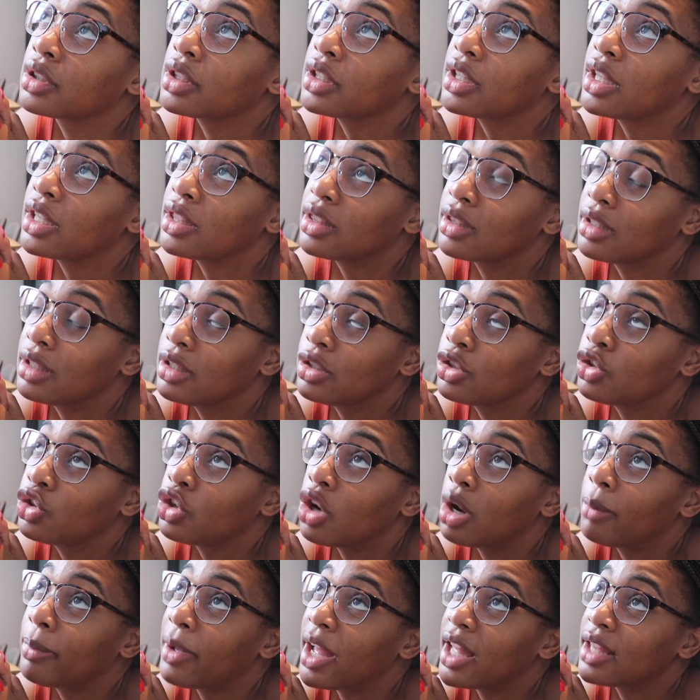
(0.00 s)
get these
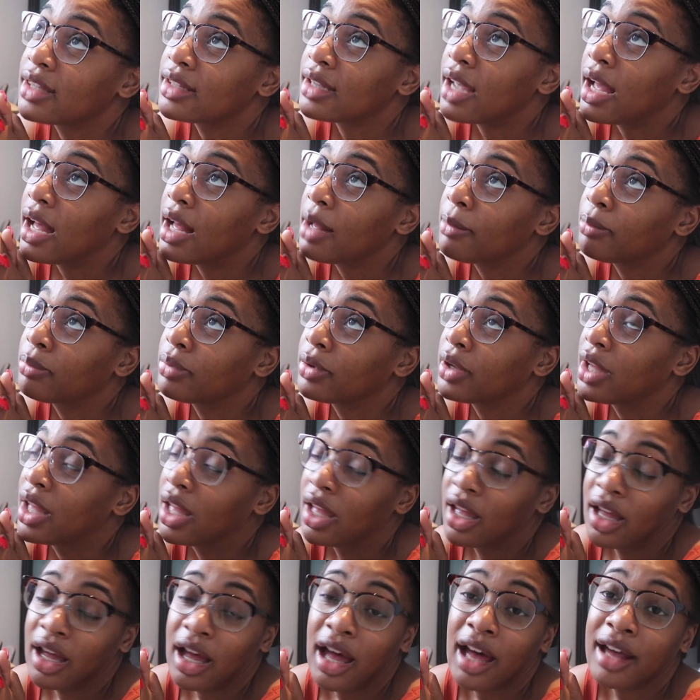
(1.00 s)
job ads up.
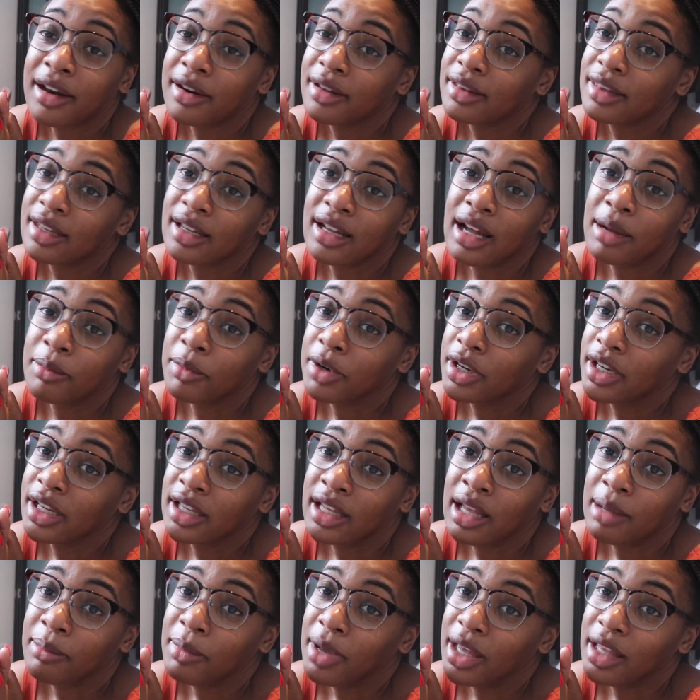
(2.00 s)
I don't think I'm gonna
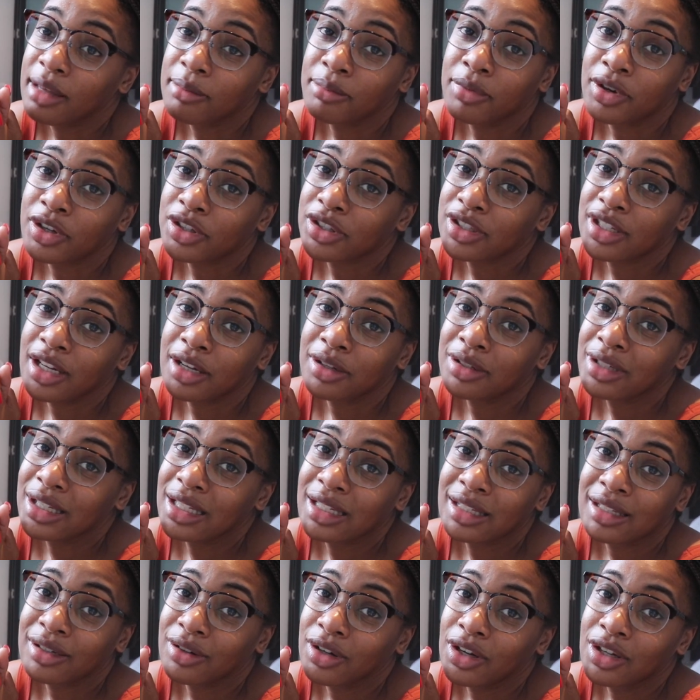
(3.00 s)
get my inbox down to
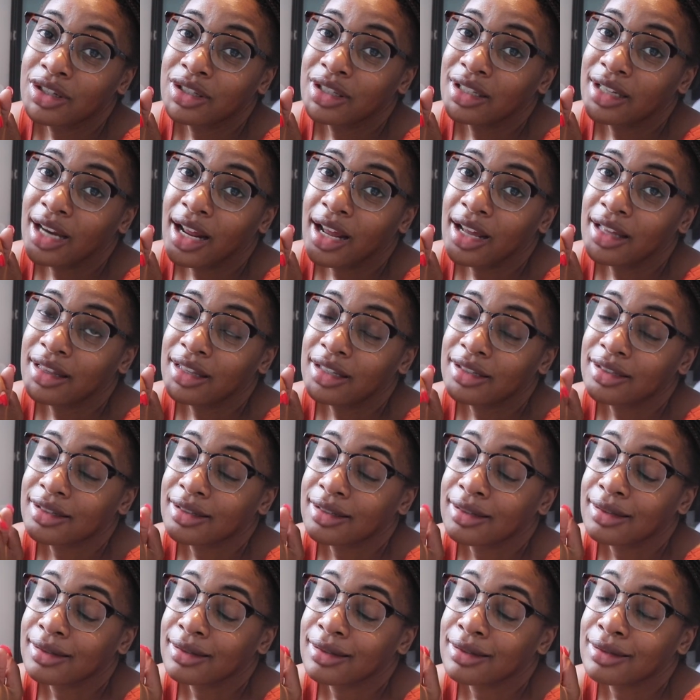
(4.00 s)
zero today. There's
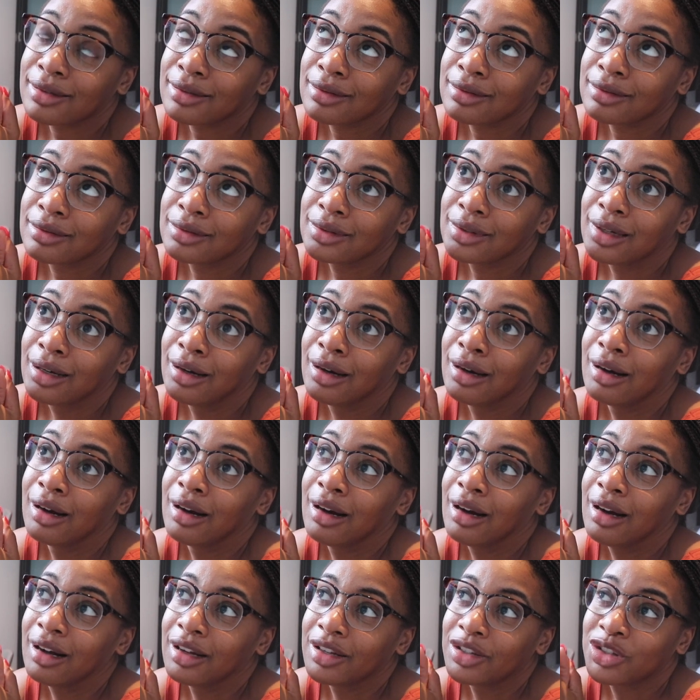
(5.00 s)
just,
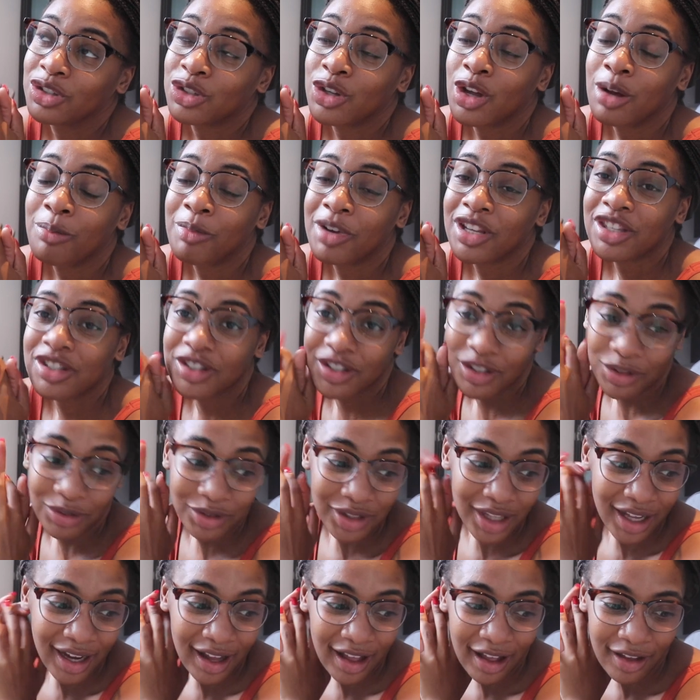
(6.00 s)
so much still
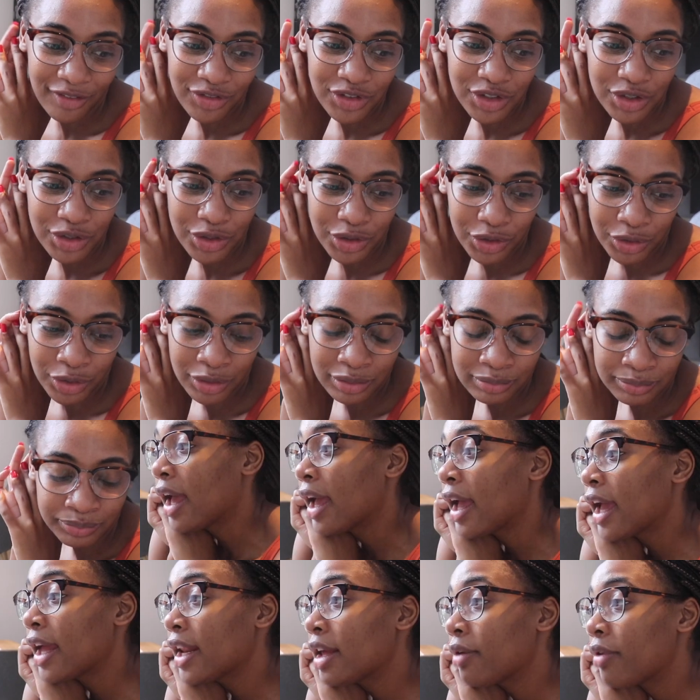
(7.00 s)
that I have to do.
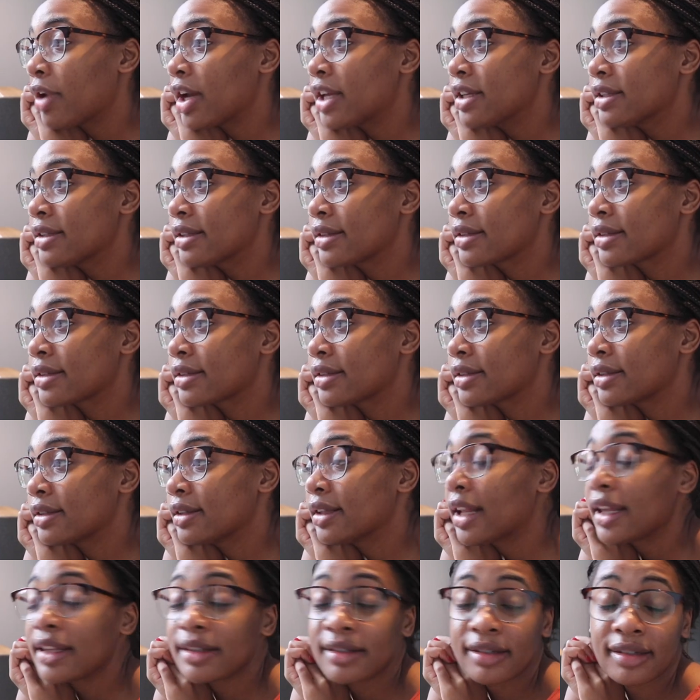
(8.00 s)
Anyways,
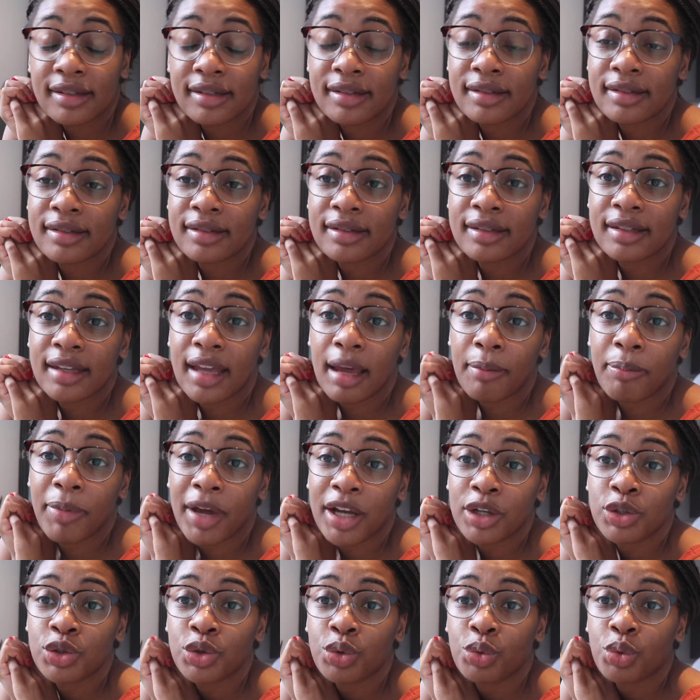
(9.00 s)
let's get
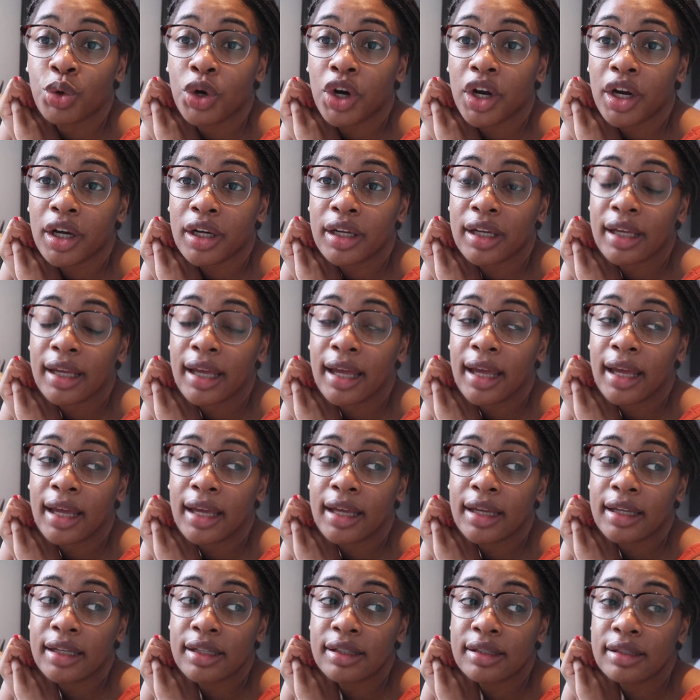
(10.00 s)
back to work
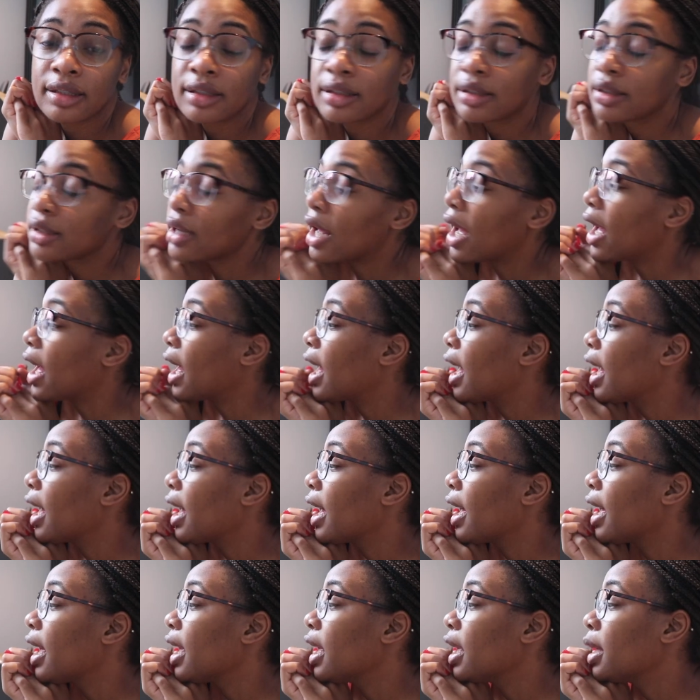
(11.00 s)
and
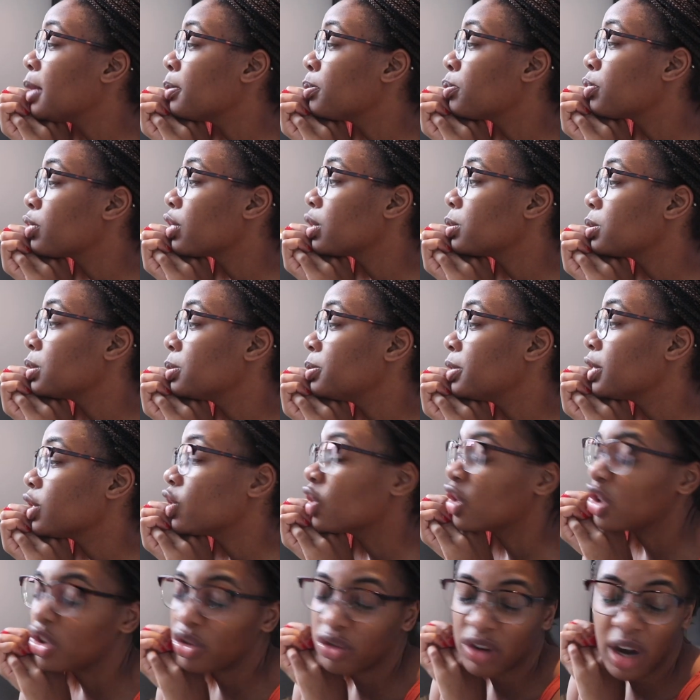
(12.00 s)
I'm probably
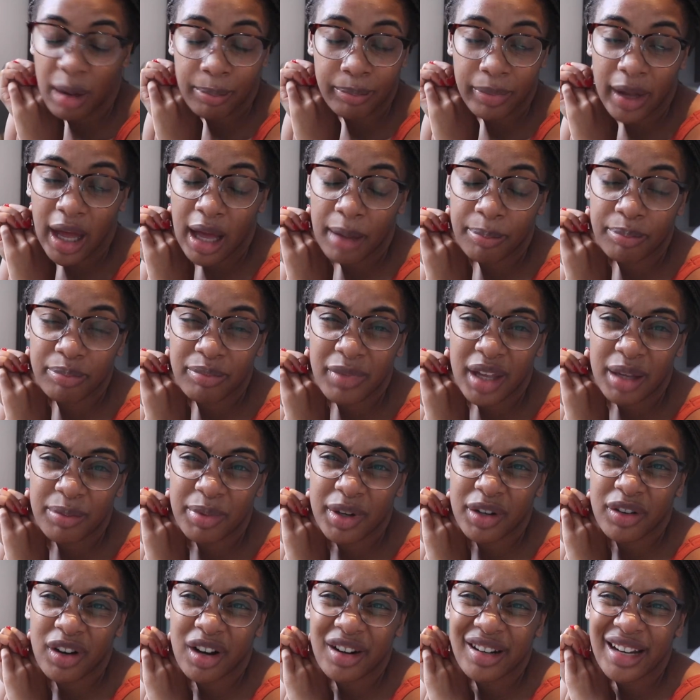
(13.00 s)
gonna wrap up
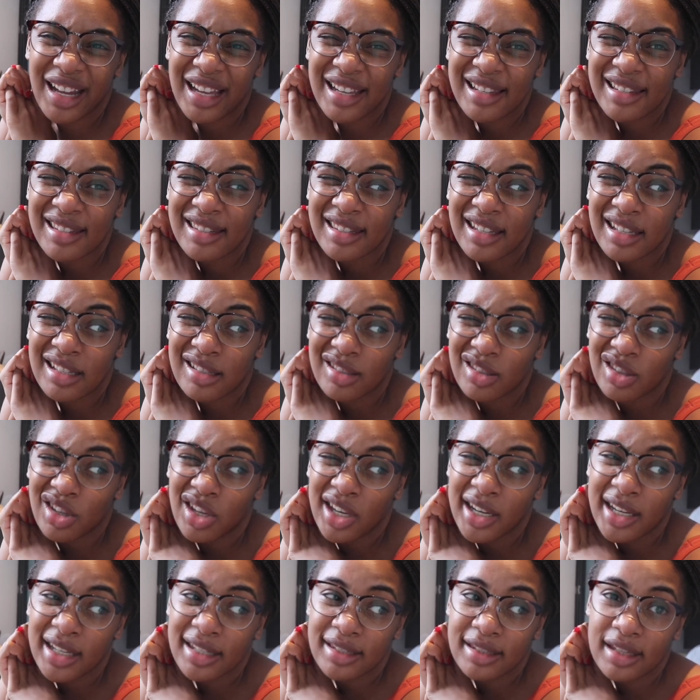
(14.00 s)
maybe around like
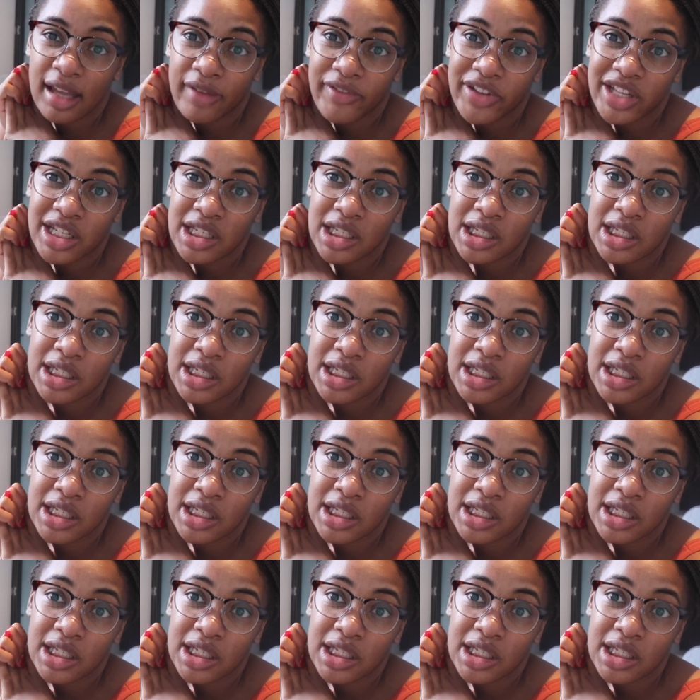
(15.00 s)
6:37